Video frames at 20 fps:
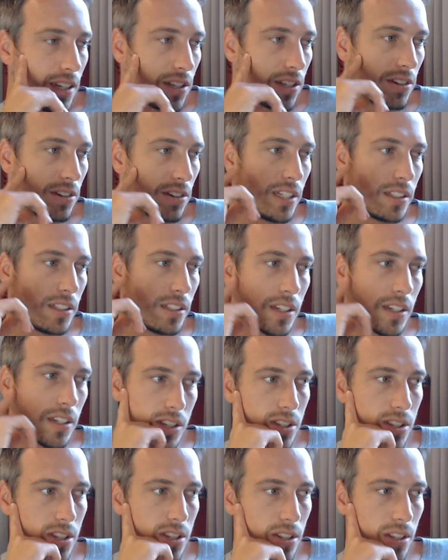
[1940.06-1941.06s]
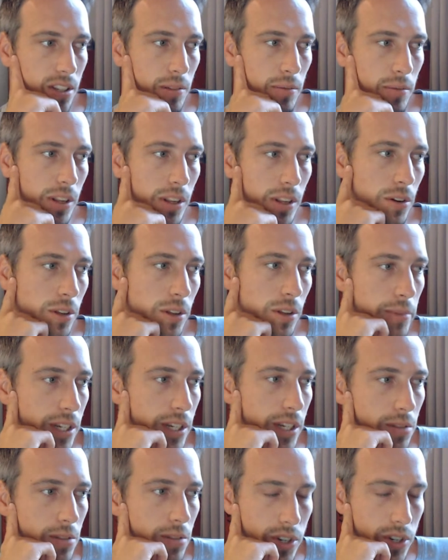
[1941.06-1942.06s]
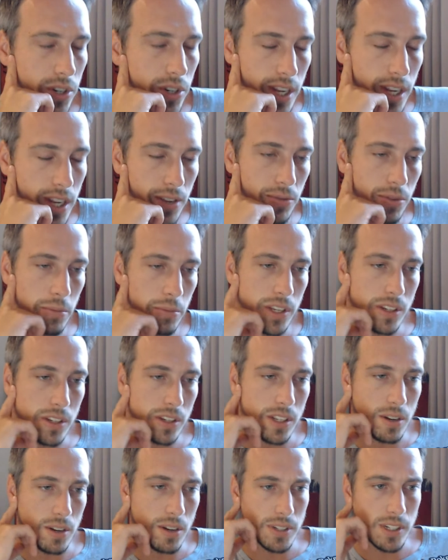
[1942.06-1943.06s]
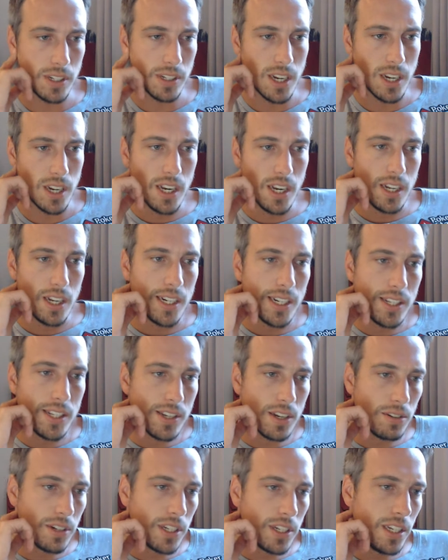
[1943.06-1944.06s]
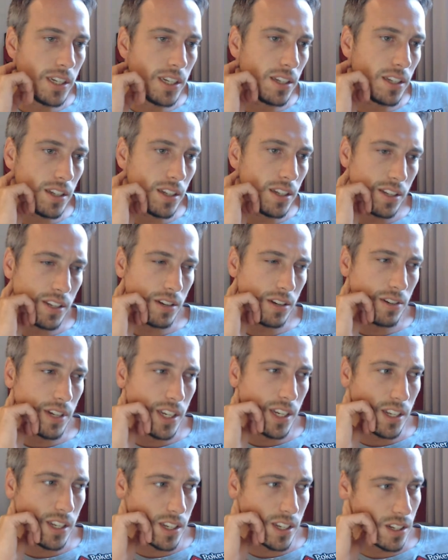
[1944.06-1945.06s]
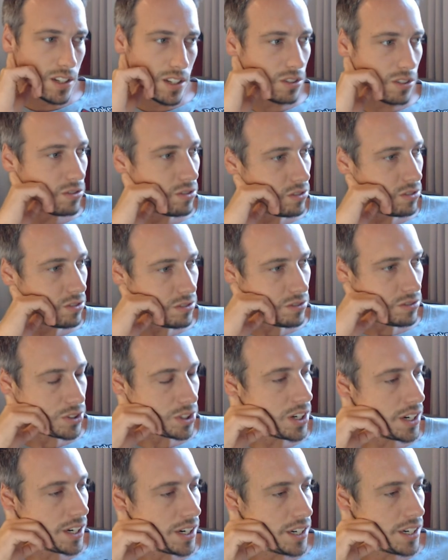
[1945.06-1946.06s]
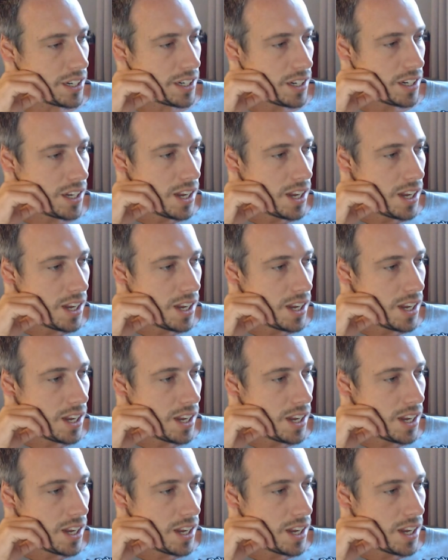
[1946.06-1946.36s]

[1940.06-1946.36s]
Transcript: it's great because it makes it more steady for me and stuff, and it's so easy for your.